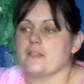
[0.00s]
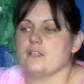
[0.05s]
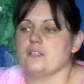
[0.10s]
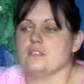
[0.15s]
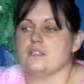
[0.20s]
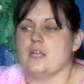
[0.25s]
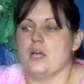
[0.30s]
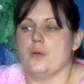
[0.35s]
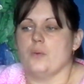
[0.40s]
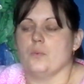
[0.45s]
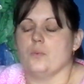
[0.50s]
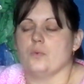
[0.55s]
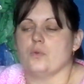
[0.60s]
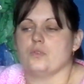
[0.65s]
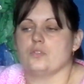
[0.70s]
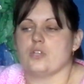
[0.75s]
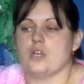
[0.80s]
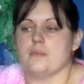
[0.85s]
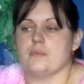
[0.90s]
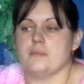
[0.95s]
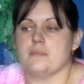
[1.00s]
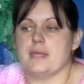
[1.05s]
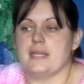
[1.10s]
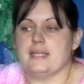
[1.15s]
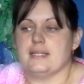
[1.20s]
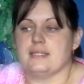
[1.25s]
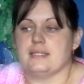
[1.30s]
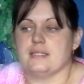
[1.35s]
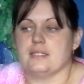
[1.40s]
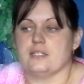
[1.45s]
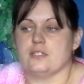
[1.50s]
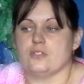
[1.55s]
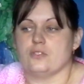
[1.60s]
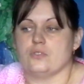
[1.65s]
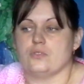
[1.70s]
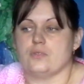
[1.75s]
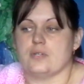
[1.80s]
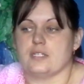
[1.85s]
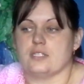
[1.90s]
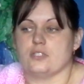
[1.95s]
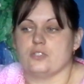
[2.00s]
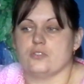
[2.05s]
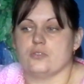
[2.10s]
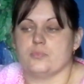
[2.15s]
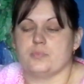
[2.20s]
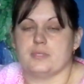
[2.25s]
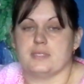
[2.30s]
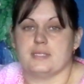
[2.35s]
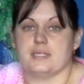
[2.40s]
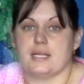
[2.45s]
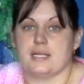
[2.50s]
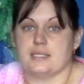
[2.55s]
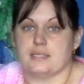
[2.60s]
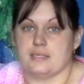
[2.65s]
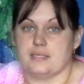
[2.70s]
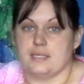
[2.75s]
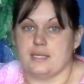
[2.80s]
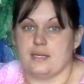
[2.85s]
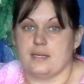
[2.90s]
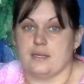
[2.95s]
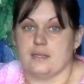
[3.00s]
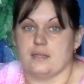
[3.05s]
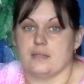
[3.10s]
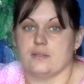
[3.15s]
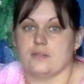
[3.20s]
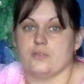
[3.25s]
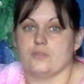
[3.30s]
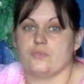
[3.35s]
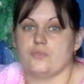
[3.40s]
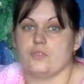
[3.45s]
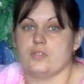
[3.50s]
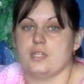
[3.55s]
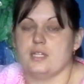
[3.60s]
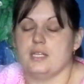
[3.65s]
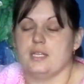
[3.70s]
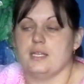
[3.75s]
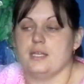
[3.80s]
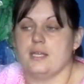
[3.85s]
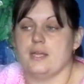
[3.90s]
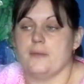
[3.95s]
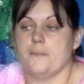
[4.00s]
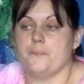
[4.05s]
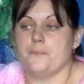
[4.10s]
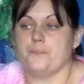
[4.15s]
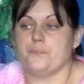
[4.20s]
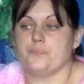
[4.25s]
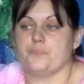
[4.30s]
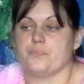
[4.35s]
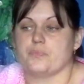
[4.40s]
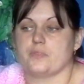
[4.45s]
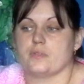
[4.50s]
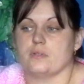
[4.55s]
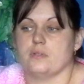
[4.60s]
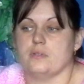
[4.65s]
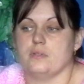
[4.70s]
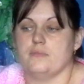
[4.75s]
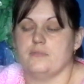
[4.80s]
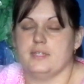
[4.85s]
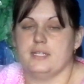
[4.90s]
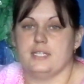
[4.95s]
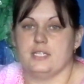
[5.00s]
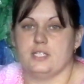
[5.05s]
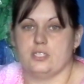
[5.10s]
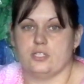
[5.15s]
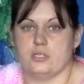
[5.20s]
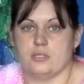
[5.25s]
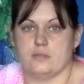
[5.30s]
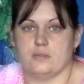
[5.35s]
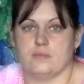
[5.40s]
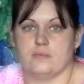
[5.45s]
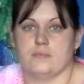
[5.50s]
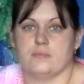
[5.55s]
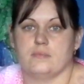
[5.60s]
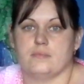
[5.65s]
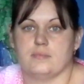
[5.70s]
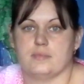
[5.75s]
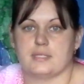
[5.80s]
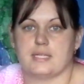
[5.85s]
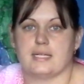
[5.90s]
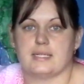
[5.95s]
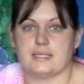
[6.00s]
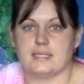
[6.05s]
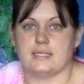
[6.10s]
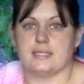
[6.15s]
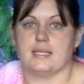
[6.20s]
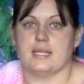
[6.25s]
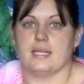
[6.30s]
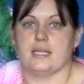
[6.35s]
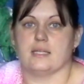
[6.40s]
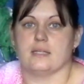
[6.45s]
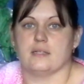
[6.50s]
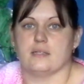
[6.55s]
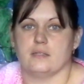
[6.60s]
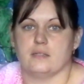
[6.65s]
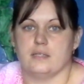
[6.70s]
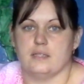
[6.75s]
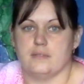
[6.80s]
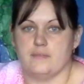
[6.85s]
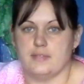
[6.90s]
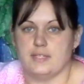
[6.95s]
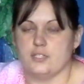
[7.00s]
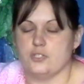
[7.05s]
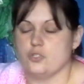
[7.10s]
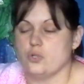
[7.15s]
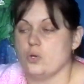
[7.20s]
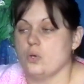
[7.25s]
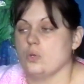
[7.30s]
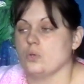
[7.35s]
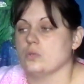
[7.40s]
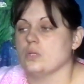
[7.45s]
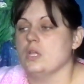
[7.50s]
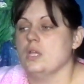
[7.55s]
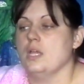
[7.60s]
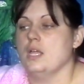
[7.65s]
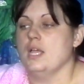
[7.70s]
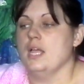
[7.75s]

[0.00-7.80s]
So Tommy Mason dresses up as Santa for the village Santa thing in the village hall.